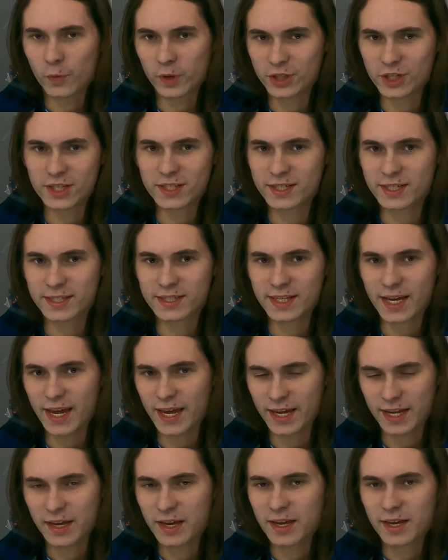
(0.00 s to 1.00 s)
which is to
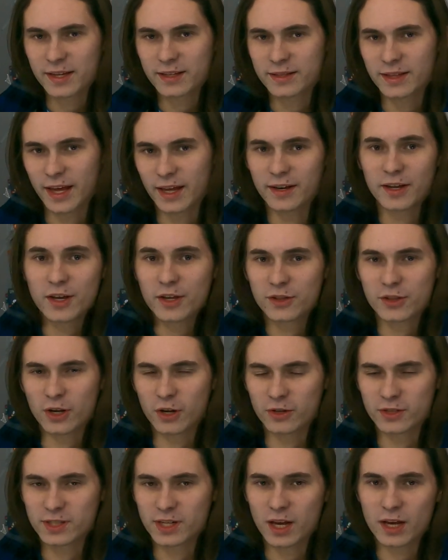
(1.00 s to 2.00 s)
say that
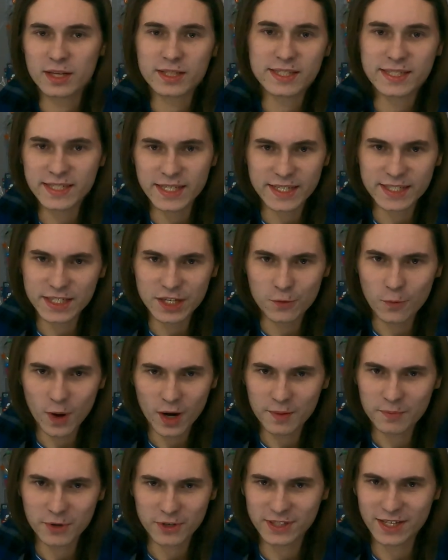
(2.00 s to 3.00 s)
there's
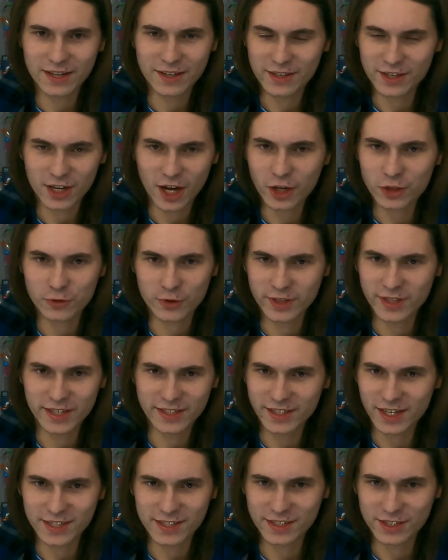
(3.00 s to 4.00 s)
61% of the country
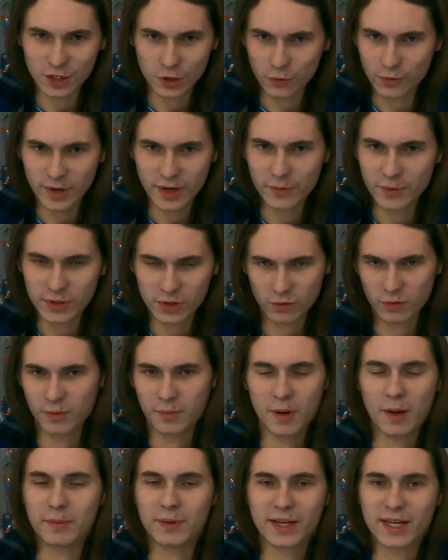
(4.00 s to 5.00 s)
that doesn't agree with the
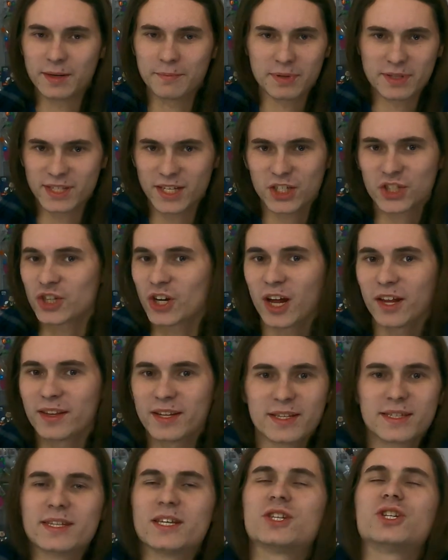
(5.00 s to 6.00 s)
Republican position on
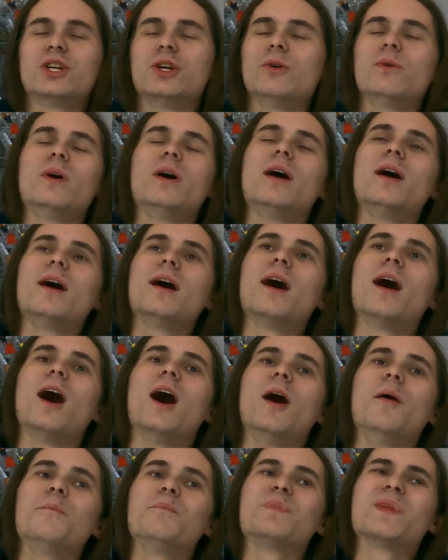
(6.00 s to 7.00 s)
this issue.
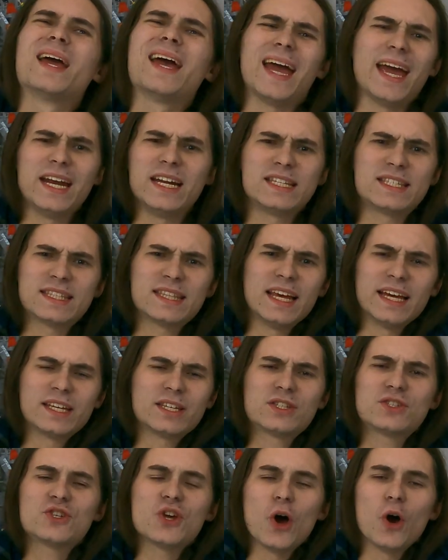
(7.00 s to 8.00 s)
And
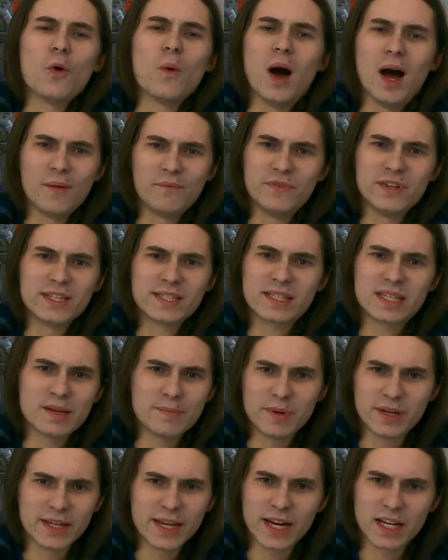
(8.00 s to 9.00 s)
it's so obviously
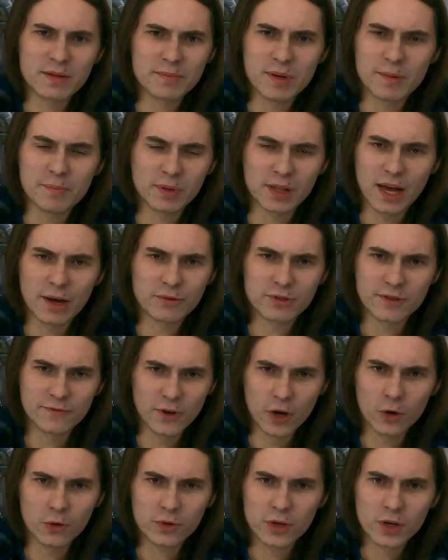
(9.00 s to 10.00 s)
been getting people out to
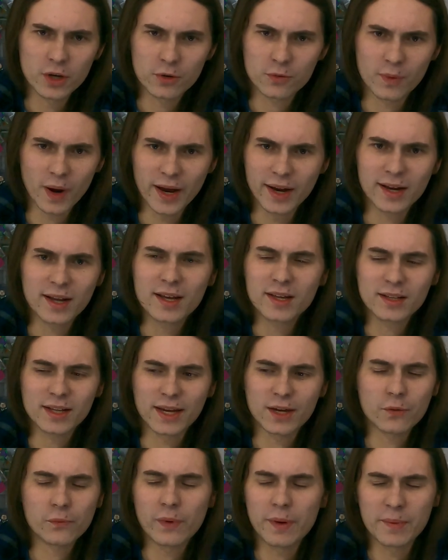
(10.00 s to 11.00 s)
vote, right?
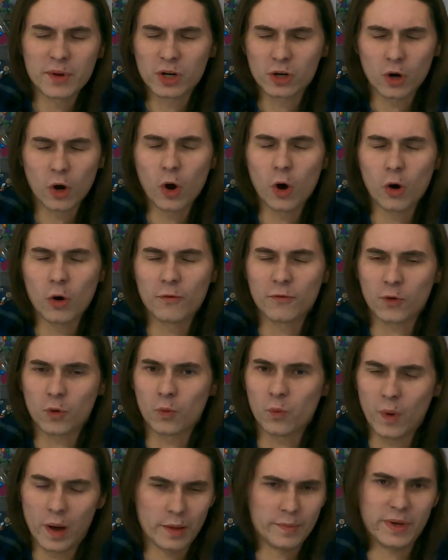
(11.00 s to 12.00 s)
Women are
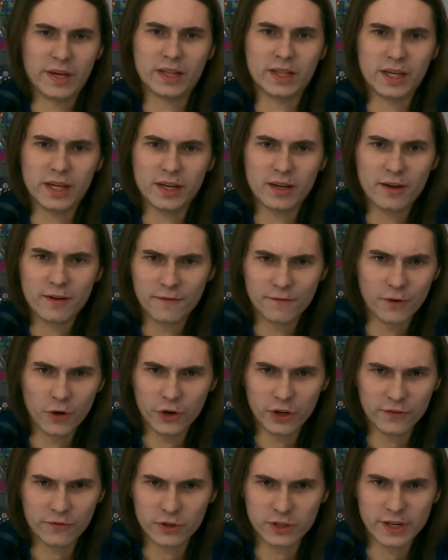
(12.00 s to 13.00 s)
overwhelmingly
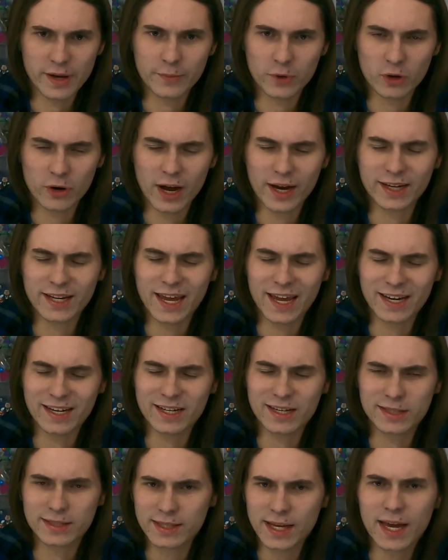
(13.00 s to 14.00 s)
voting for Democrat
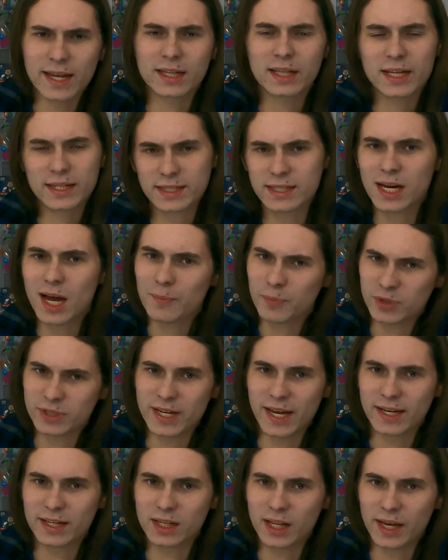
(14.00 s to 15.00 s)
candidates, and let's not
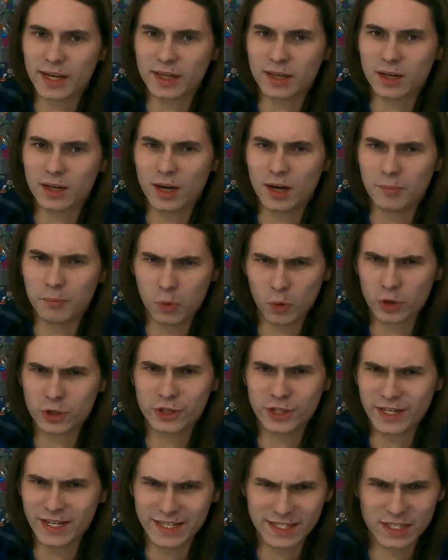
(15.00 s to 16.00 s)
pretend
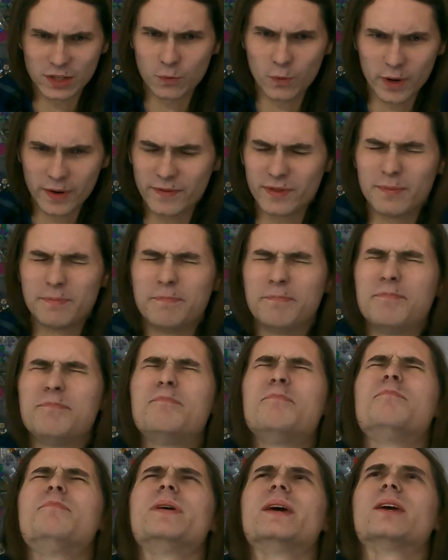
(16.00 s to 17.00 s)
abortion isn't one of the
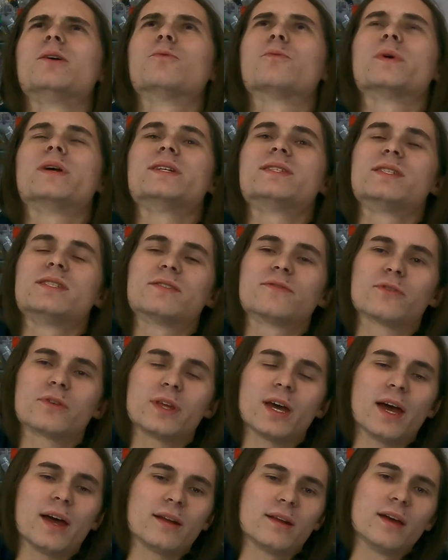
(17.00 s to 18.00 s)
big reasons for
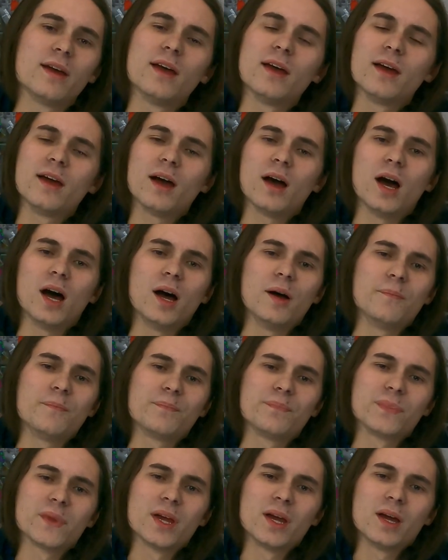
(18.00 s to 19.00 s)
that.
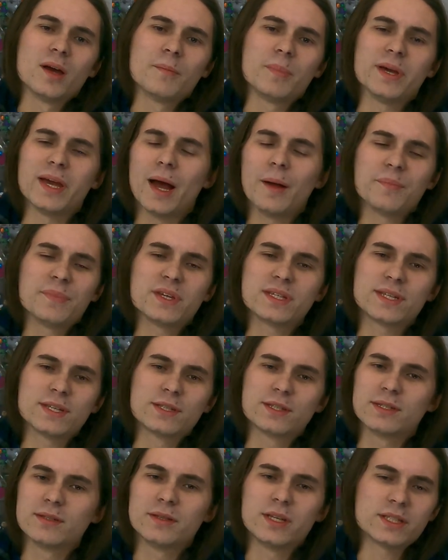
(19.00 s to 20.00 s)
But yeah, this
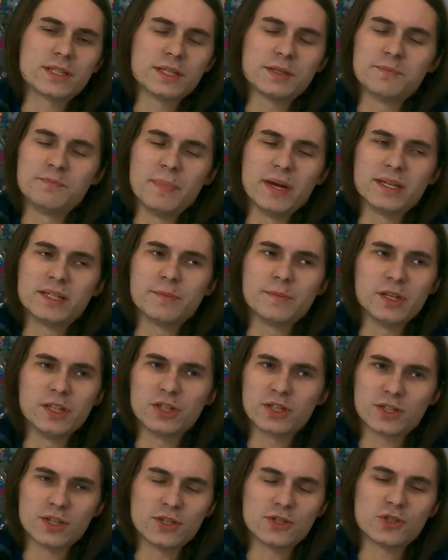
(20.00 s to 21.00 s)
is meant to be
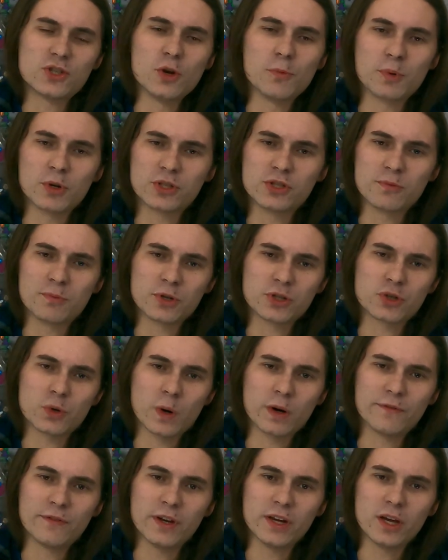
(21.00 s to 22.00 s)
just a super, super
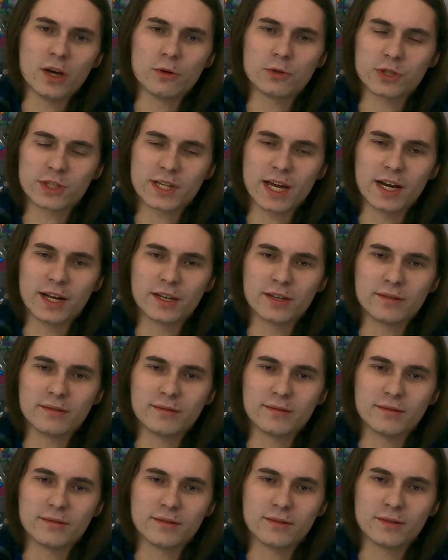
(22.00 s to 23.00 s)
short video, just kind
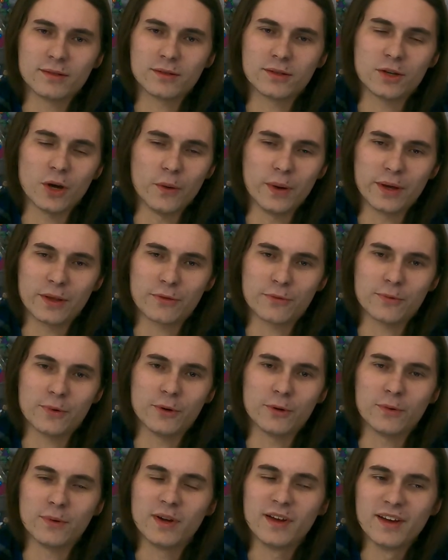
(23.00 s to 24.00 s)
of going
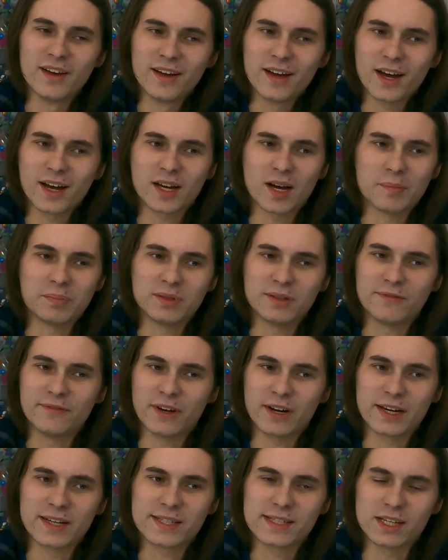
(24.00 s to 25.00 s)
through a couple of
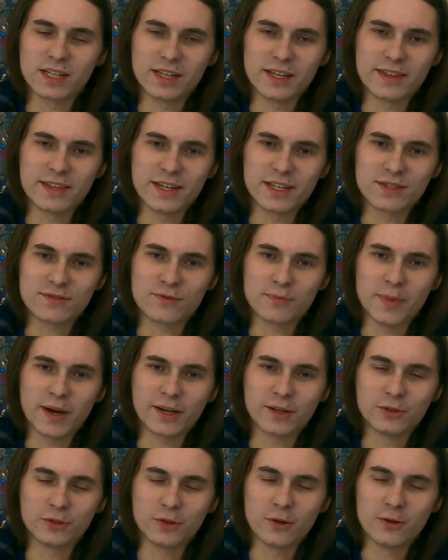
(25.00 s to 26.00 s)
very silly things from
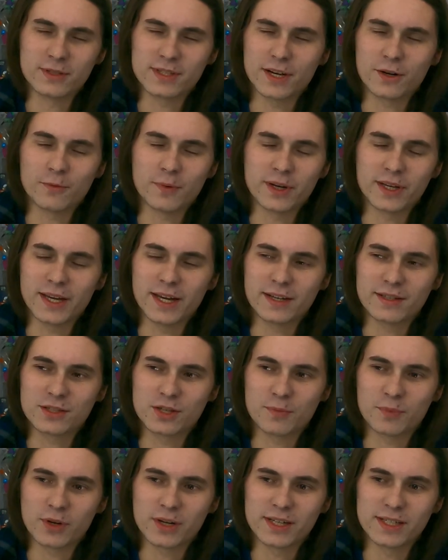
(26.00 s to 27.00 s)
Michael Knowles. I don't want to get
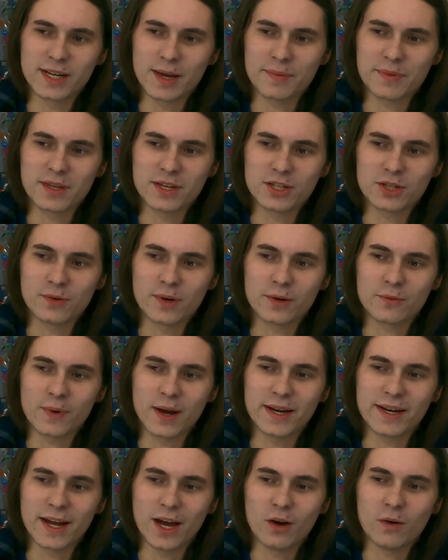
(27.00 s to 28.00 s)
super in-depth into it
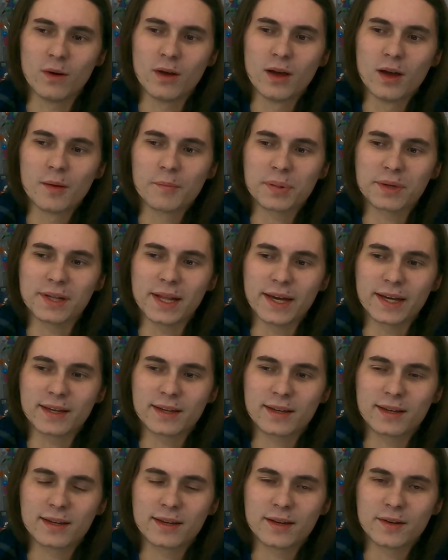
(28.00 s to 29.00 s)
right now,
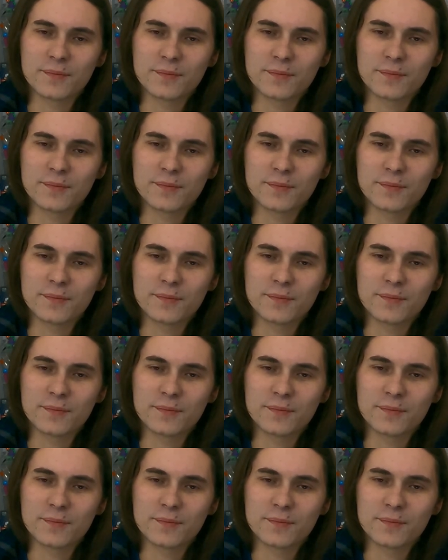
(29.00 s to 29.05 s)
but